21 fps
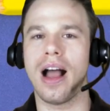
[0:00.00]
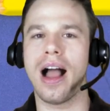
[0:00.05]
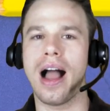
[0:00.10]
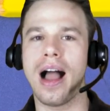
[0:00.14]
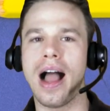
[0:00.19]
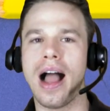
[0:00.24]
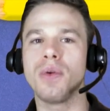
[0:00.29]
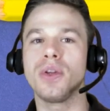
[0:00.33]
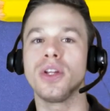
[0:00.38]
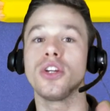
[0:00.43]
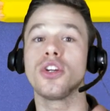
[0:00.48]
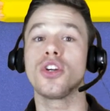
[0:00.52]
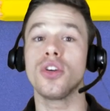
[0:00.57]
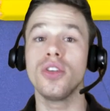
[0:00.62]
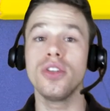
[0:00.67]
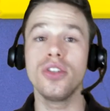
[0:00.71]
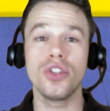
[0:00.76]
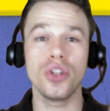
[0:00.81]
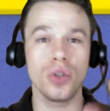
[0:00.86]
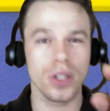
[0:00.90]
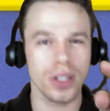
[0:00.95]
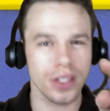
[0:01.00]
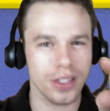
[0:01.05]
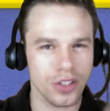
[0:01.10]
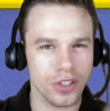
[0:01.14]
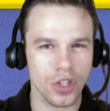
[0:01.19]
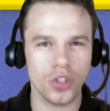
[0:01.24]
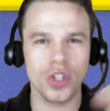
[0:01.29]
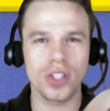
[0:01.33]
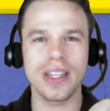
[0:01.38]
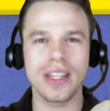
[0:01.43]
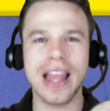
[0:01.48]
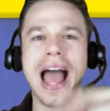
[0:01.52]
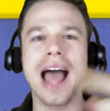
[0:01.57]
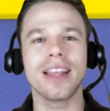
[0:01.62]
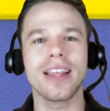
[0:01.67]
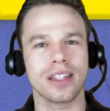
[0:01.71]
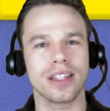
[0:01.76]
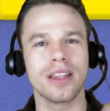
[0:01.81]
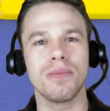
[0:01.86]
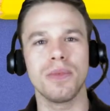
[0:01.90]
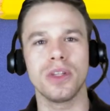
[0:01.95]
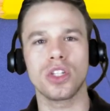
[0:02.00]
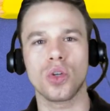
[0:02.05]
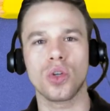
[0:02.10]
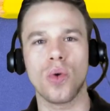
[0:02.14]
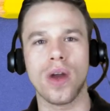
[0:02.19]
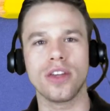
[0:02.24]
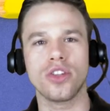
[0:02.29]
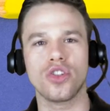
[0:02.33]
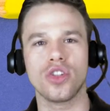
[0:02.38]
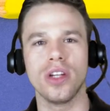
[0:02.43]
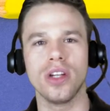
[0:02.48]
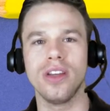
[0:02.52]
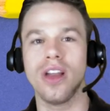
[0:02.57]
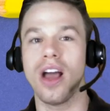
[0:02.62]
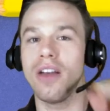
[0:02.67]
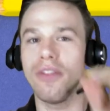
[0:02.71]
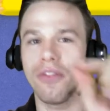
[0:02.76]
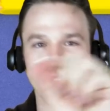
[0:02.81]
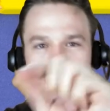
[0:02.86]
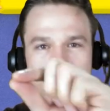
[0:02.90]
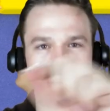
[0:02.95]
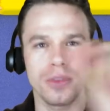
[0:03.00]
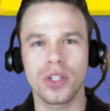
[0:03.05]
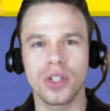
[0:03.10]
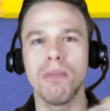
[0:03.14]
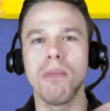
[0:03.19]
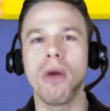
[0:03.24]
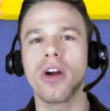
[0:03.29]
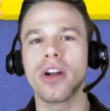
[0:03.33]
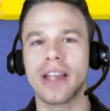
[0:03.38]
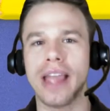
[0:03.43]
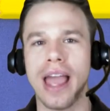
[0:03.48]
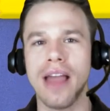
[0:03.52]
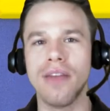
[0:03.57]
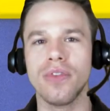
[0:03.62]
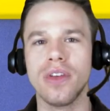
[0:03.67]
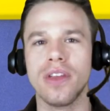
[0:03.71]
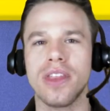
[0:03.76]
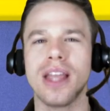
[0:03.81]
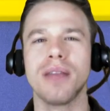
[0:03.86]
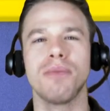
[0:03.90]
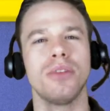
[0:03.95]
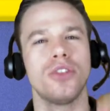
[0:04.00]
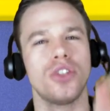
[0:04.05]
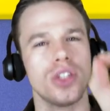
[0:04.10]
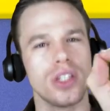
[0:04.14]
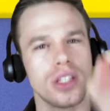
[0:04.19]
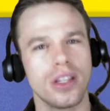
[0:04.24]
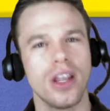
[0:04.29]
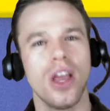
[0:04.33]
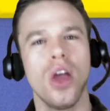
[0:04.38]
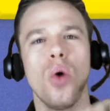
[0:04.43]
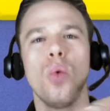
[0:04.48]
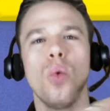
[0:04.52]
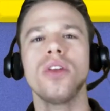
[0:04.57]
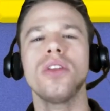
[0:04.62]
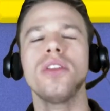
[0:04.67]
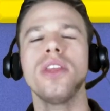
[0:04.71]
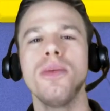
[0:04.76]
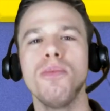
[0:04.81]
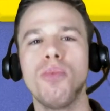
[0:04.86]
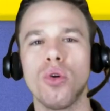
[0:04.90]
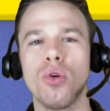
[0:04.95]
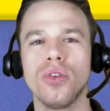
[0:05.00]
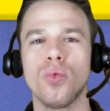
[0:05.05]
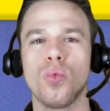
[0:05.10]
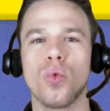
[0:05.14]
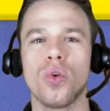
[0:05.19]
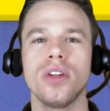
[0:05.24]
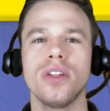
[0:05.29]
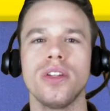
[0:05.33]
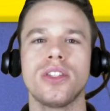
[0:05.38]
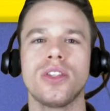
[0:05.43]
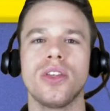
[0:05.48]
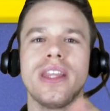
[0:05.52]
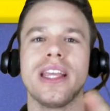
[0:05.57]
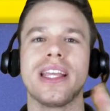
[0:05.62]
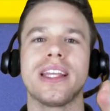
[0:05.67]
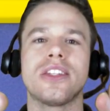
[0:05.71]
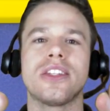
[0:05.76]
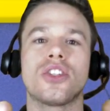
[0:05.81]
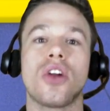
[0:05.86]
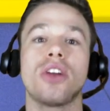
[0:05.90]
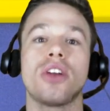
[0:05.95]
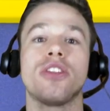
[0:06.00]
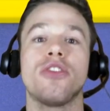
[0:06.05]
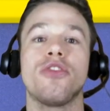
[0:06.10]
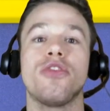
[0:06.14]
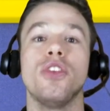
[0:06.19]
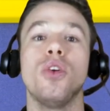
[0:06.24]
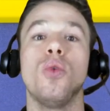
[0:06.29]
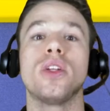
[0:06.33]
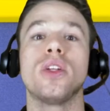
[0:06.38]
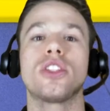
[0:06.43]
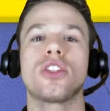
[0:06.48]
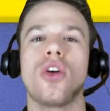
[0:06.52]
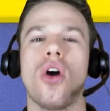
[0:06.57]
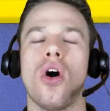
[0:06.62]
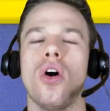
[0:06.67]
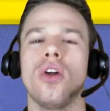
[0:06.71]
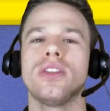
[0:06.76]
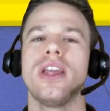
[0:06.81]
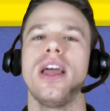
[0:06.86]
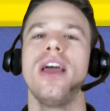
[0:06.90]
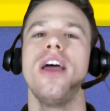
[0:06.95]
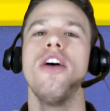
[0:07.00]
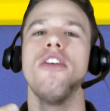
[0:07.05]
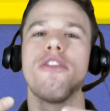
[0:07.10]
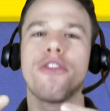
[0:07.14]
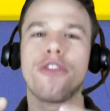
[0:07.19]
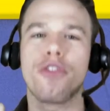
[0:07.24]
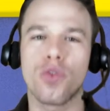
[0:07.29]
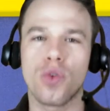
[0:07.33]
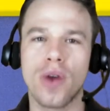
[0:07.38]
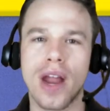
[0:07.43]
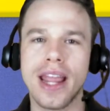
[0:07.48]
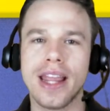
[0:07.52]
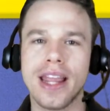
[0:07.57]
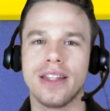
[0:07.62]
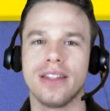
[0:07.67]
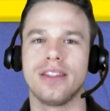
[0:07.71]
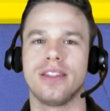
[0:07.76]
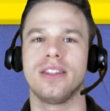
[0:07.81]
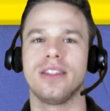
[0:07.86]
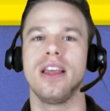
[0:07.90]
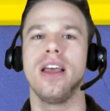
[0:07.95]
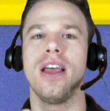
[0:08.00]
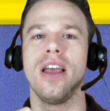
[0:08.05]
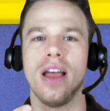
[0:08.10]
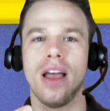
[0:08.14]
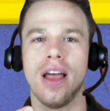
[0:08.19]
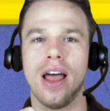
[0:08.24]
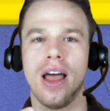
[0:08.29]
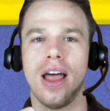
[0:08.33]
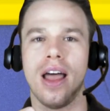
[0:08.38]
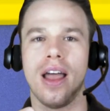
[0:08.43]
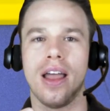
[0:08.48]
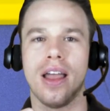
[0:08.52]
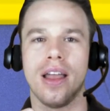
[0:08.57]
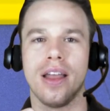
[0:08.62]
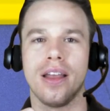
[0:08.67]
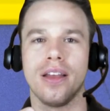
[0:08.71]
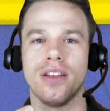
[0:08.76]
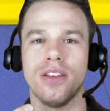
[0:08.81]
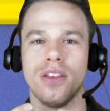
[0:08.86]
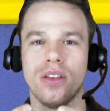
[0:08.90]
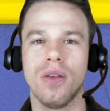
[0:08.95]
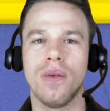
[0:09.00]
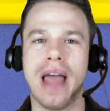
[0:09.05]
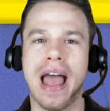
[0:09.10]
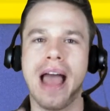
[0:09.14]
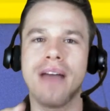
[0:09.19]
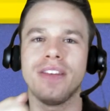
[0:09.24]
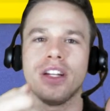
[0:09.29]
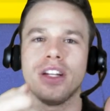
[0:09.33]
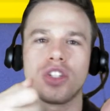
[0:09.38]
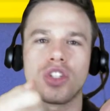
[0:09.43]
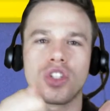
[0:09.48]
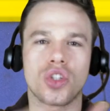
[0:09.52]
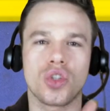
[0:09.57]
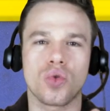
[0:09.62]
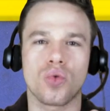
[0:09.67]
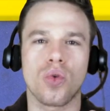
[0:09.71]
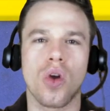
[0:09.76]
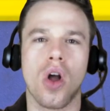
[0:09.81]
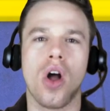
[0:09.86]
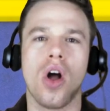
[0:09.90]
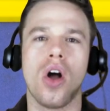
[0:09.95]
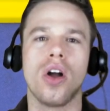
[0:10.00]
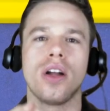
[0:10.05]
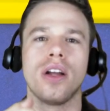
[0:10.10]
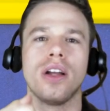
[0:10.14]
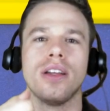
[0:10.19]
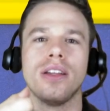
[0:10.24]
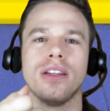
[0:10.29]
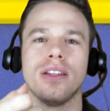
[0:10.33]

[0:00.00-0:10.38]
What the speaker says: I would encourage you to just ask them this question, not for them to mark everything, but just what are the important words, so they can start to feel what's called phrase, having a strong